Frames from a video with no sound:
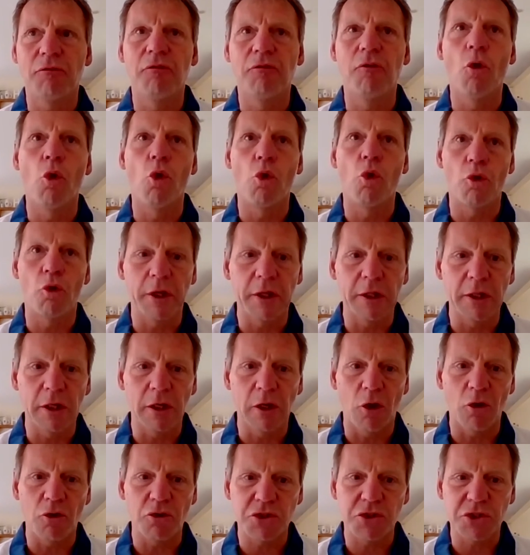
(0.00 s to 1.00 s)
four in
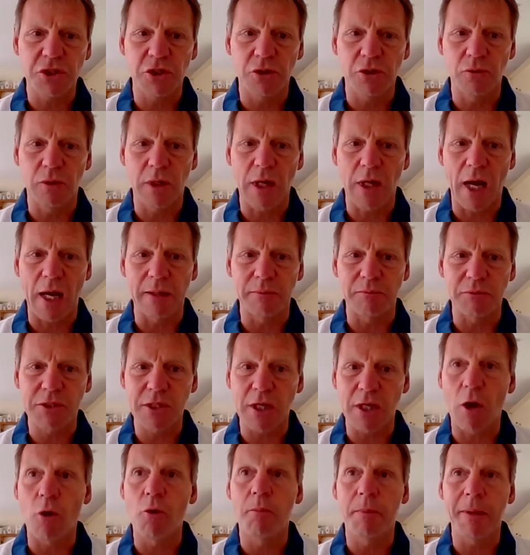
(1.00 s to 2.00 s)
the last two
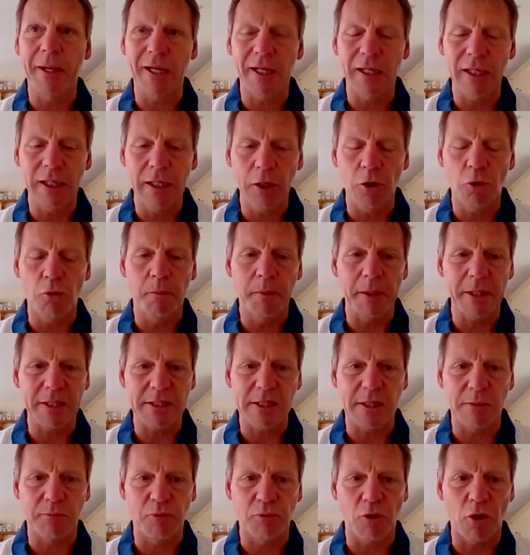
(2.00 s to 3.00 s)
games, so I'll be a little
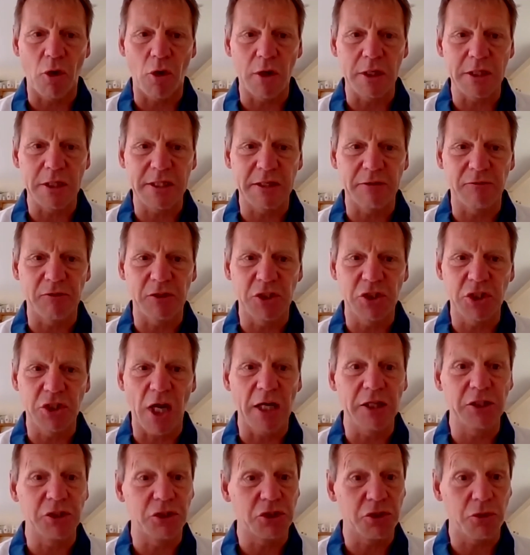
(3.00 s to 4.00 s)
bit surprised if he
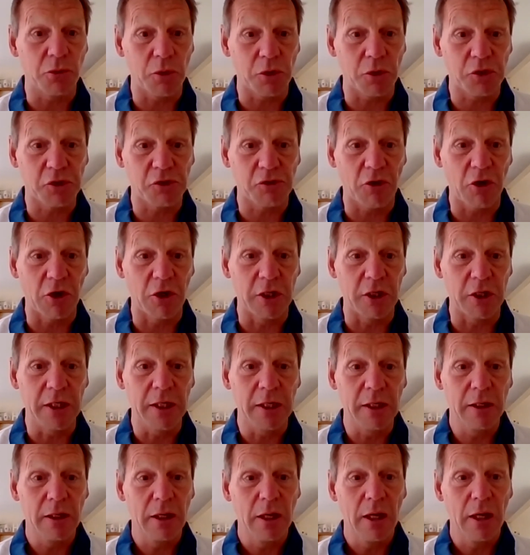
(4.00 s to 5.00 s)
changed to a
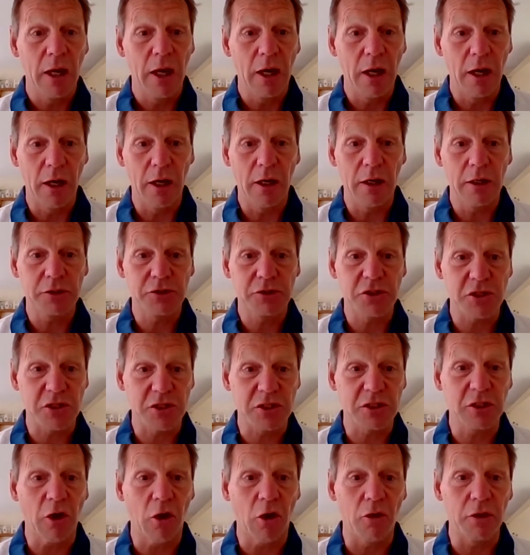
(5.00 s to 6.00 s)
three to
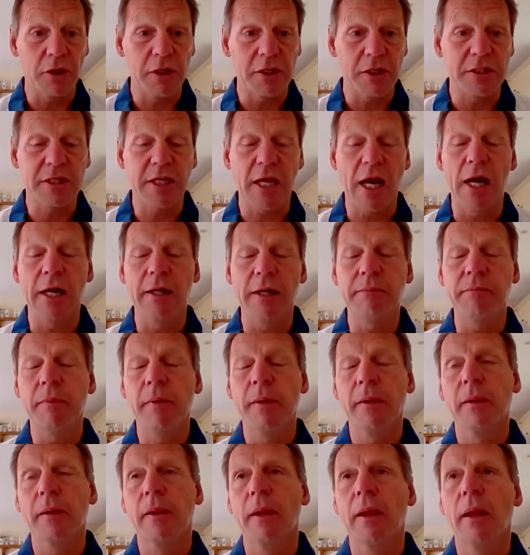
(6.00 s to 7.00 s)
start this game.
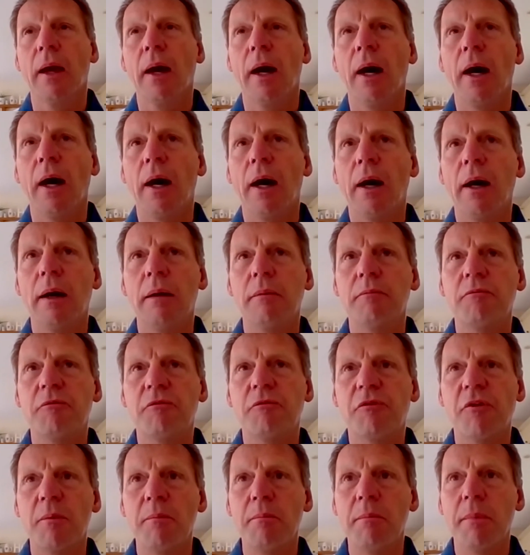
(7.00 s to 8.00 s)

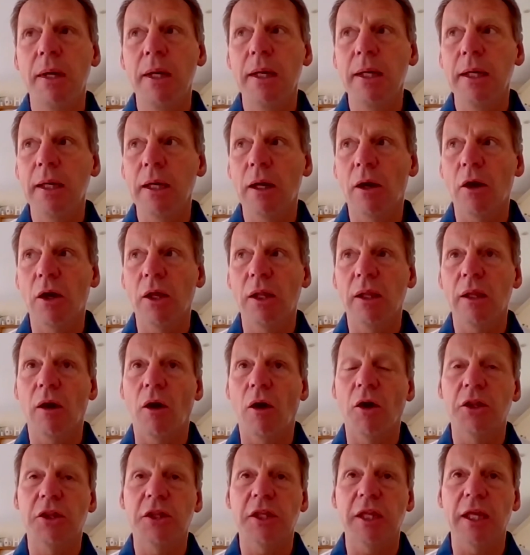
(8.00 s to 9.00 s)
For me,
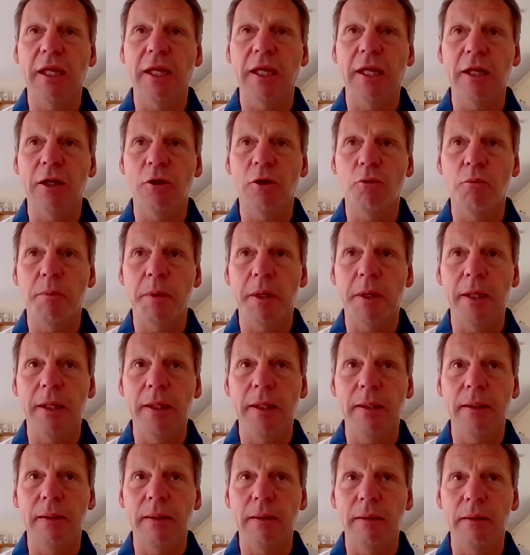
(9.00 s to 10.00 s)
I think it'll
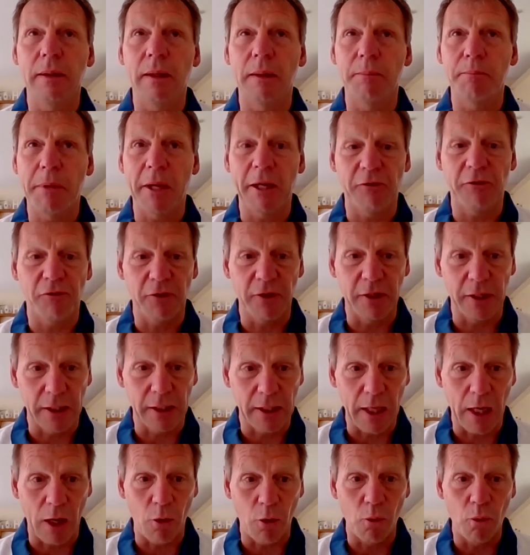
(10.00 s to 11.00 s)
be Pickford in
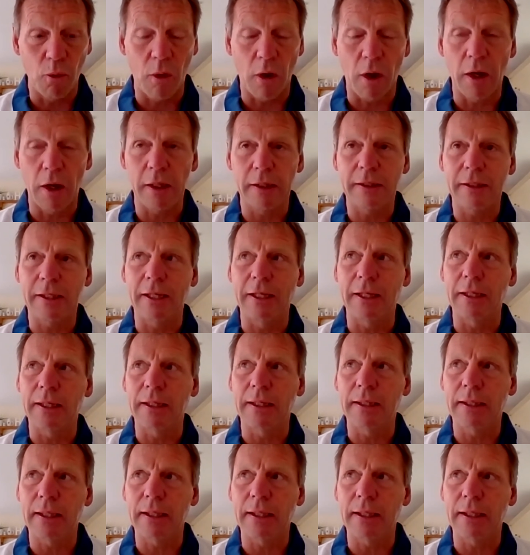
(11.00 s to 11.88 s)
goal. I think